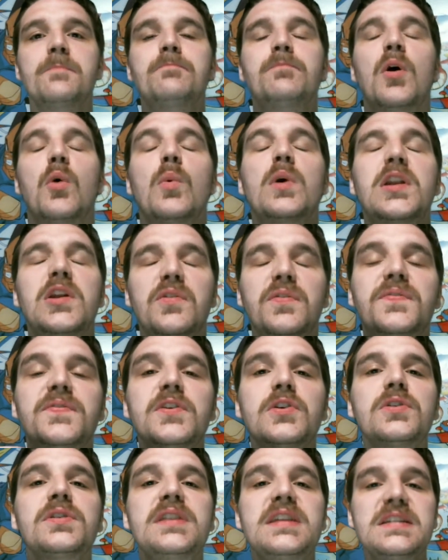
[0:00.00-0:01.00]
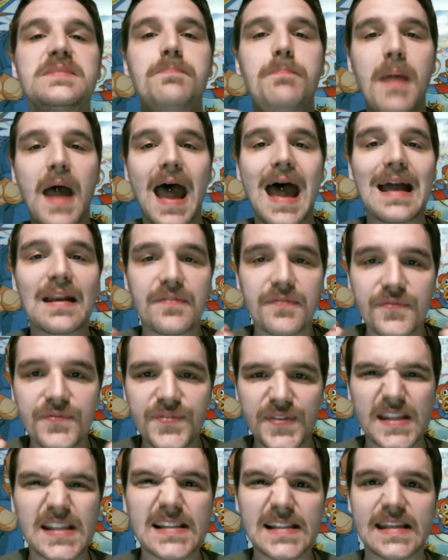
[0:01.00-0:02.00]
But when you feel these bad
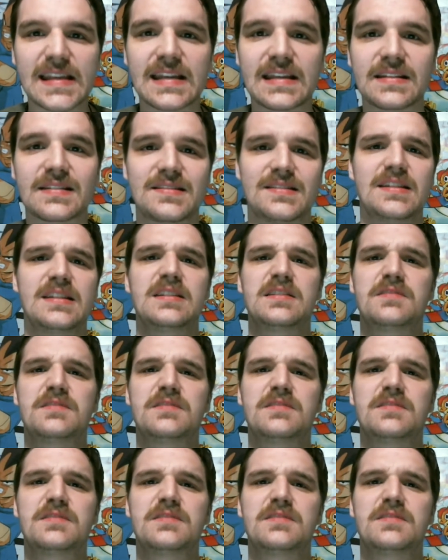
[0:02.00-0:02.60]
feelings,